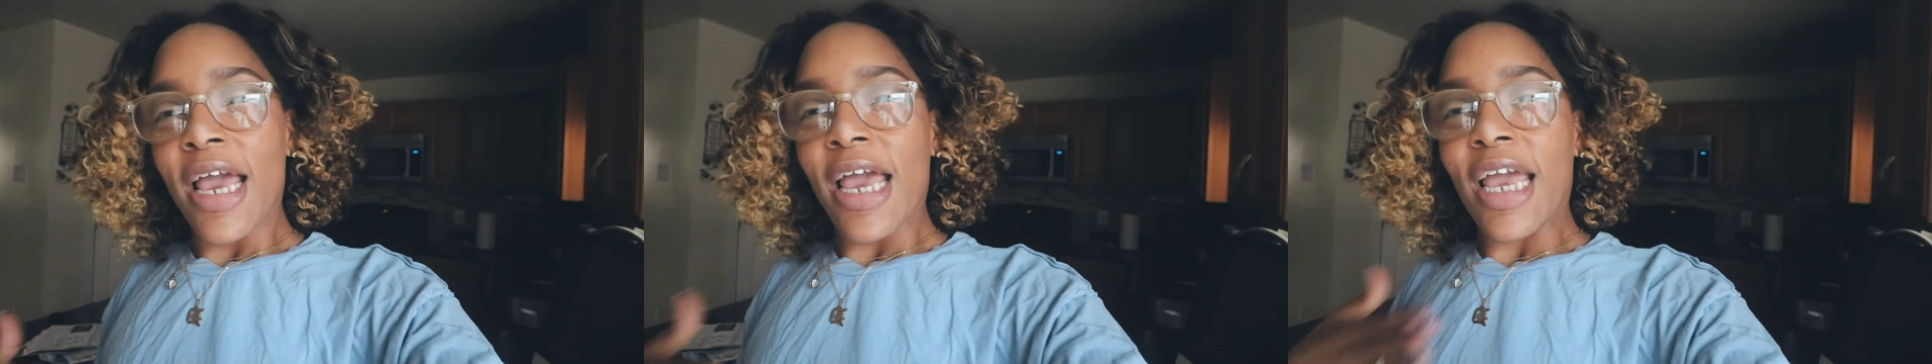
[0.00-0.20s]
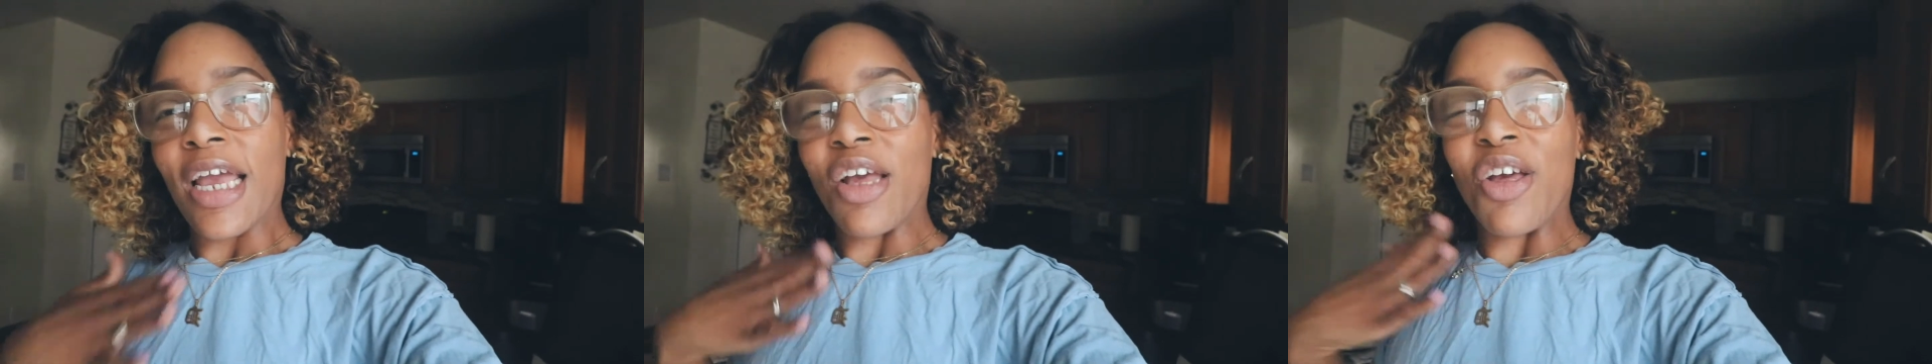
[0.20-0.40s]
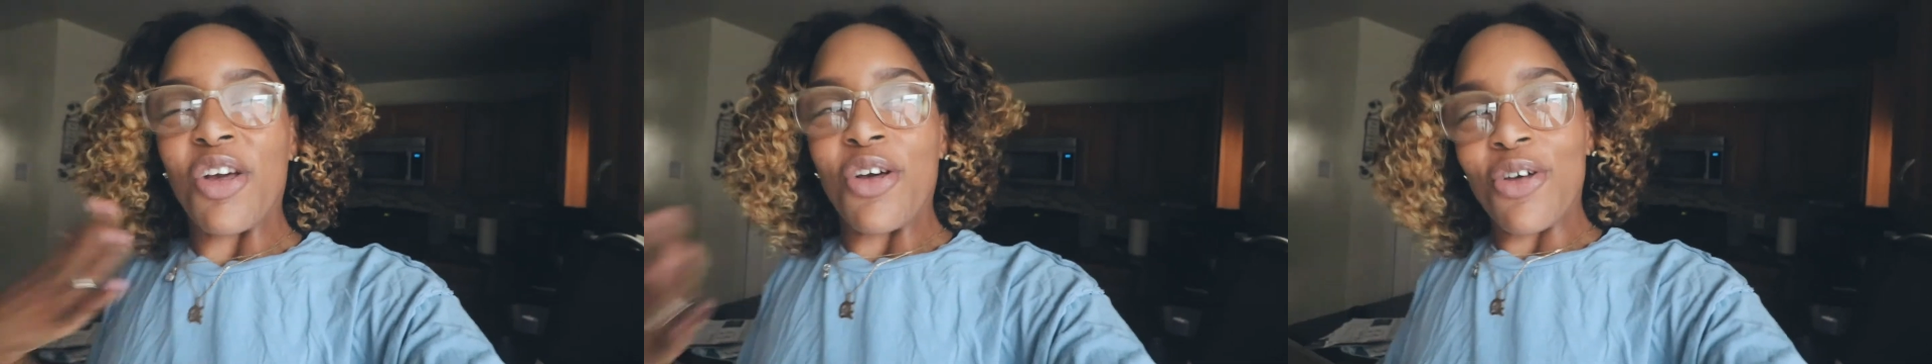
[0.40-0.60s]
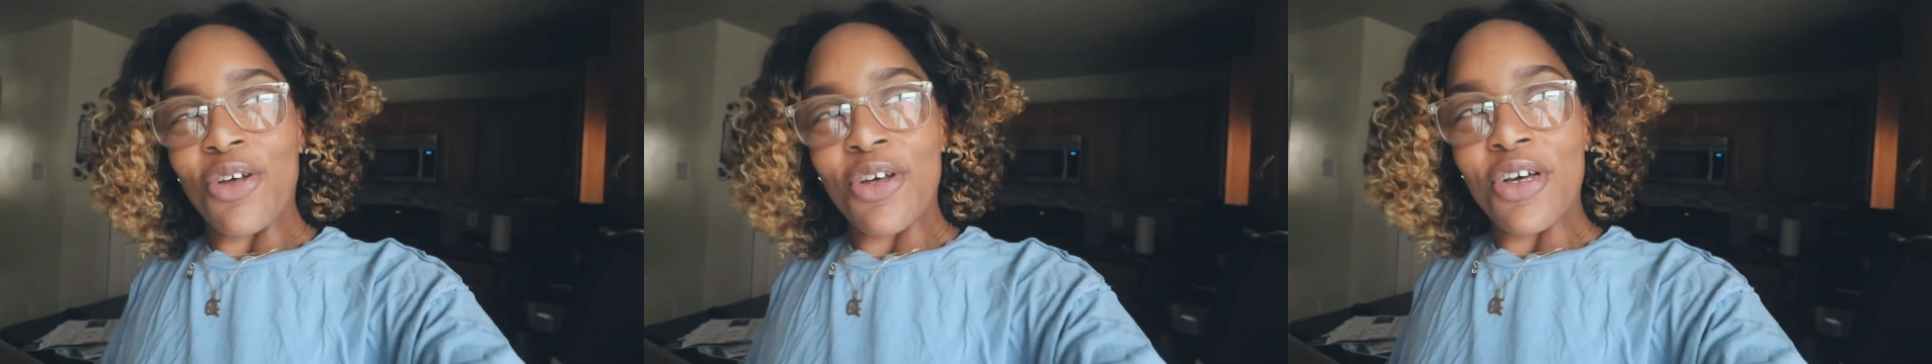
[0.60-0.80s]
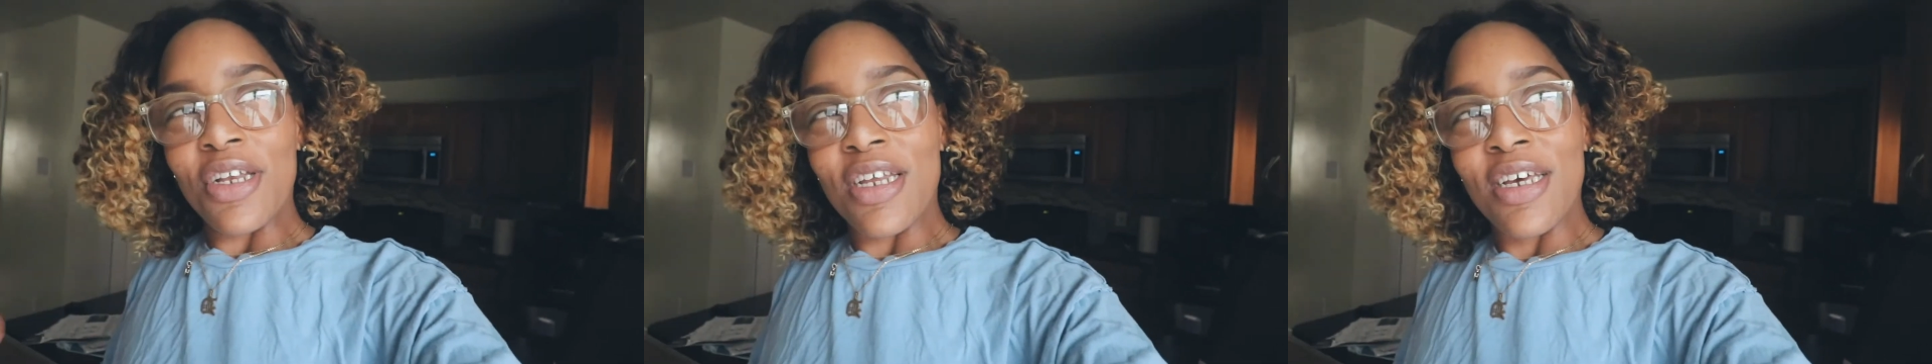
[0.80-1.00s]
and
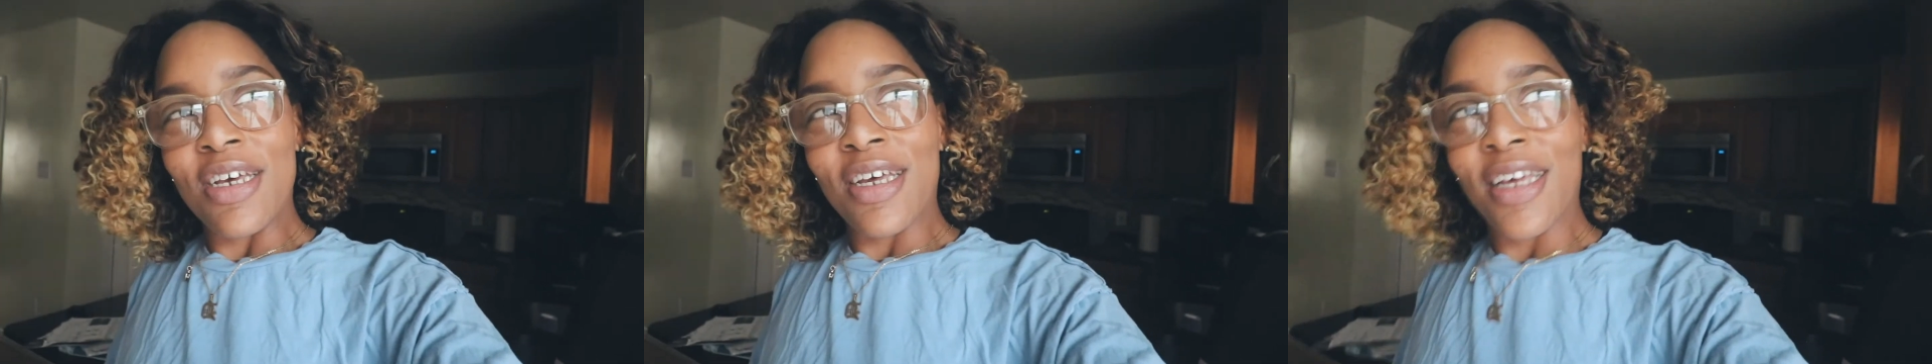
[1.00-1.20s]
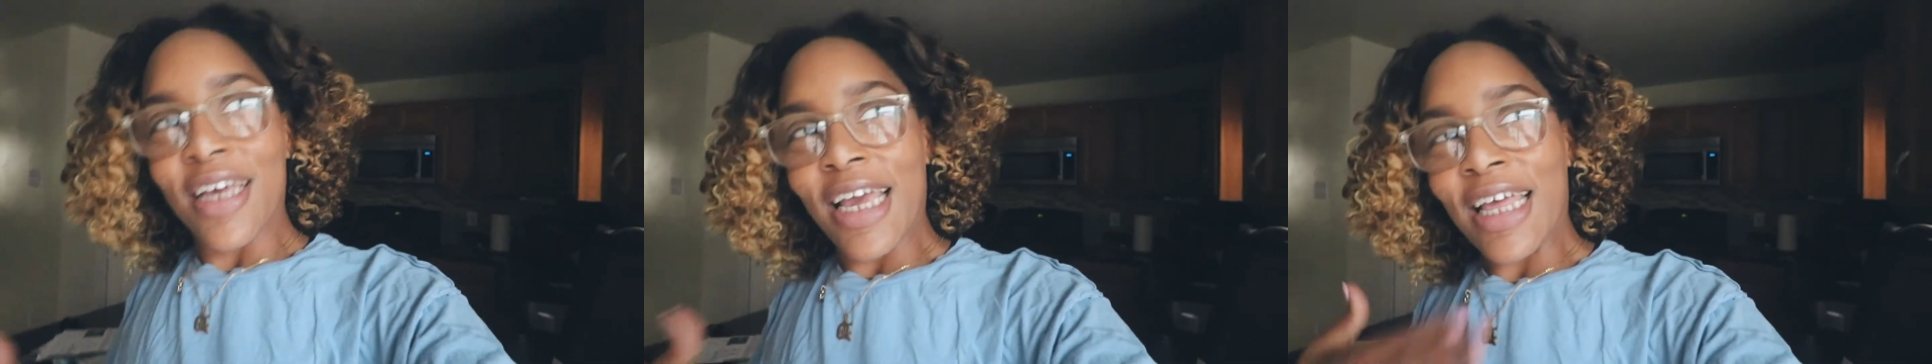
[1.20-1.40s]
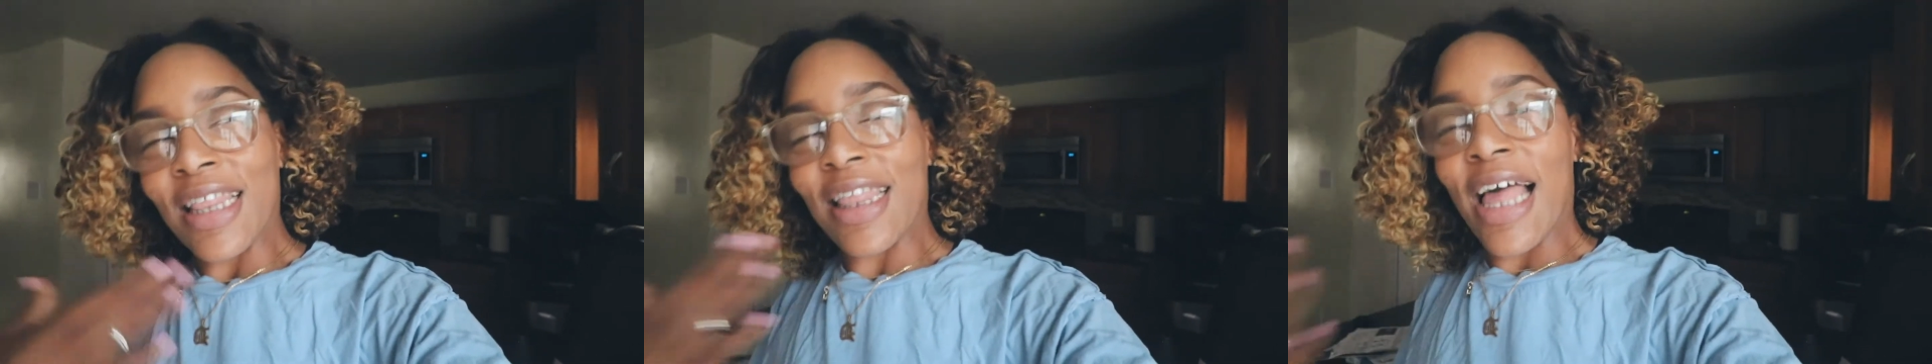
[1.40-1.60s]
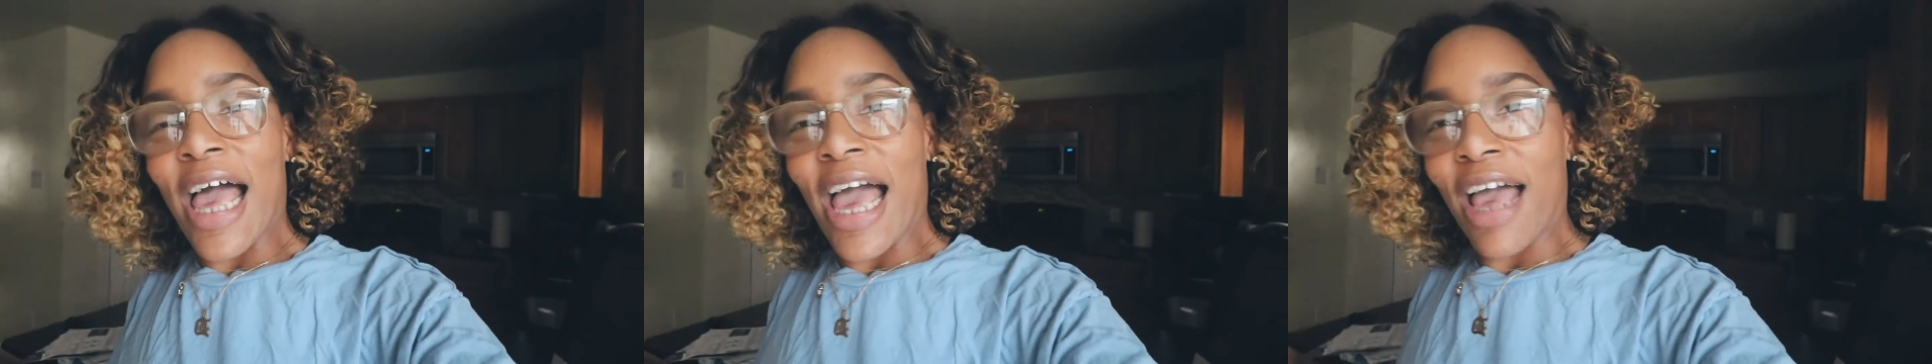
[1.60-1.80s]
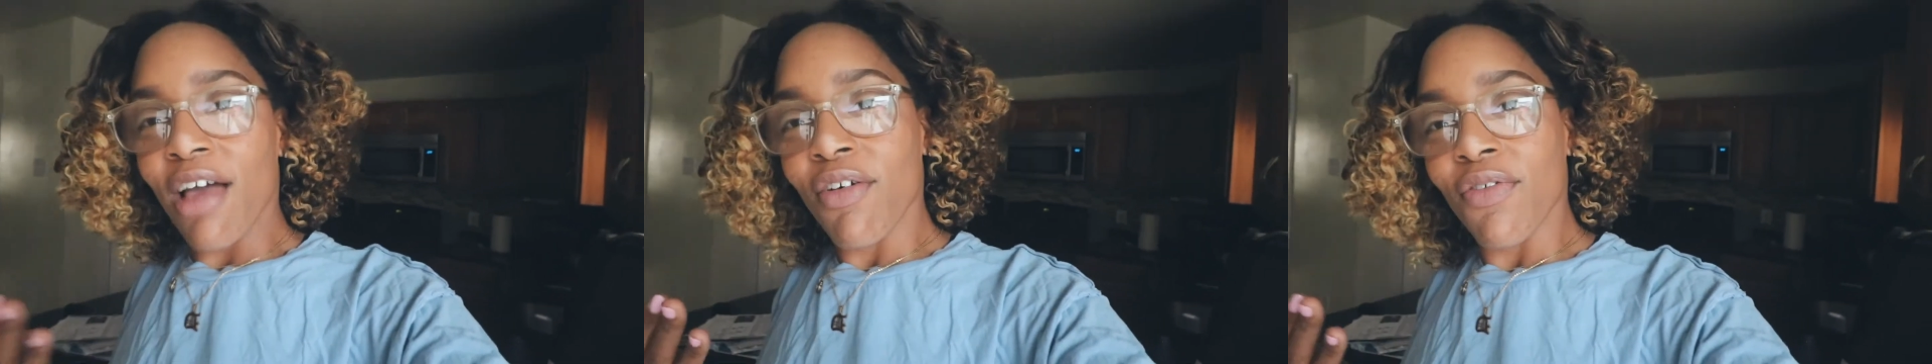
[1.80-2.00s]
good and
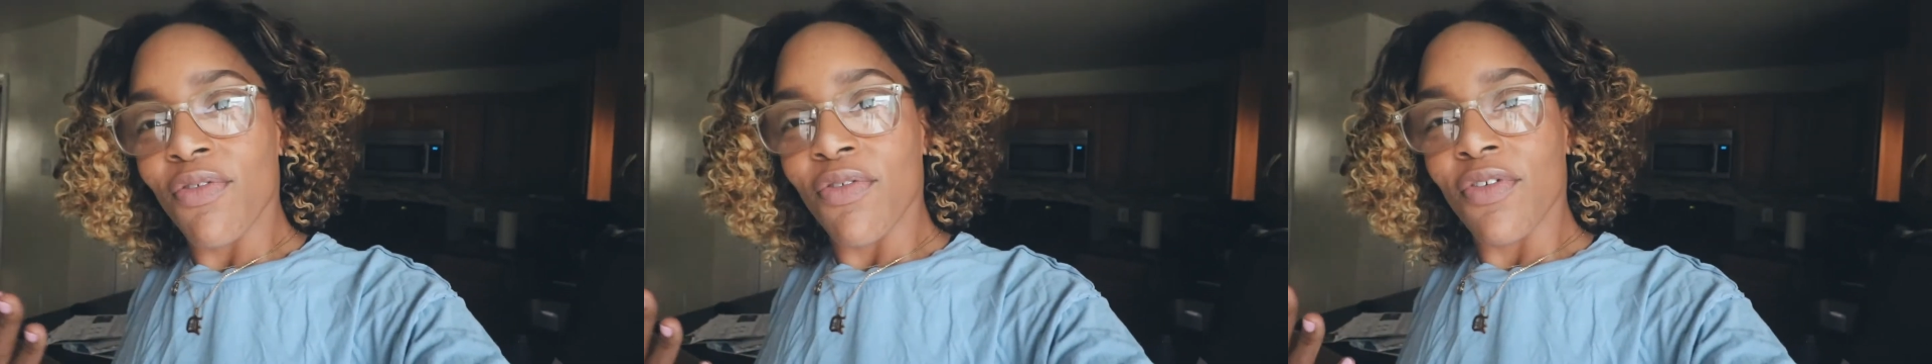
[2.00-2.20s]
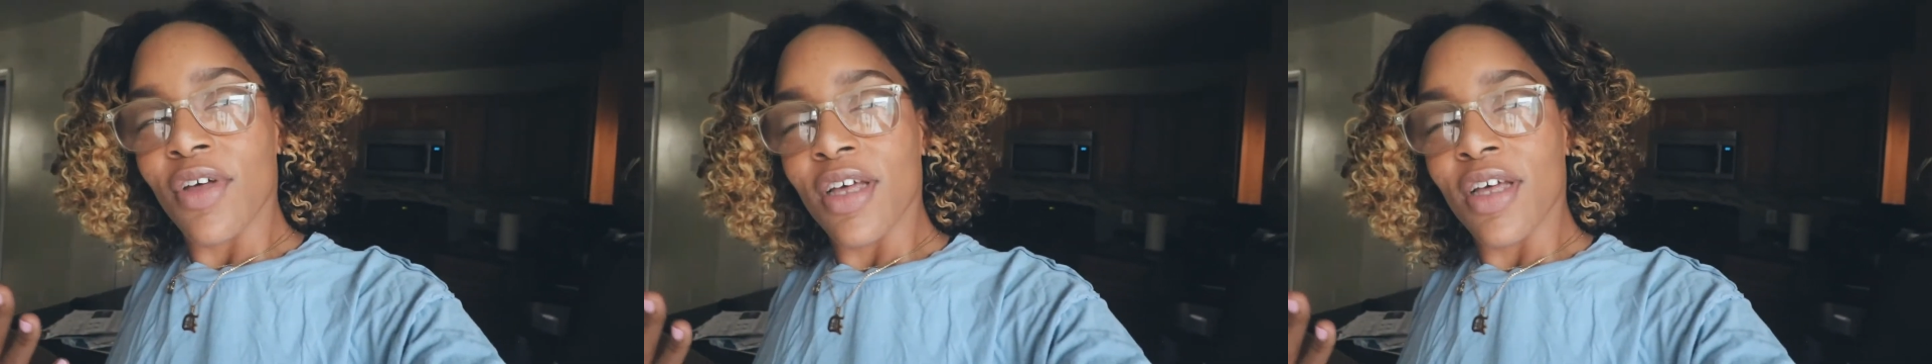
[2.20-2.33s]
laugh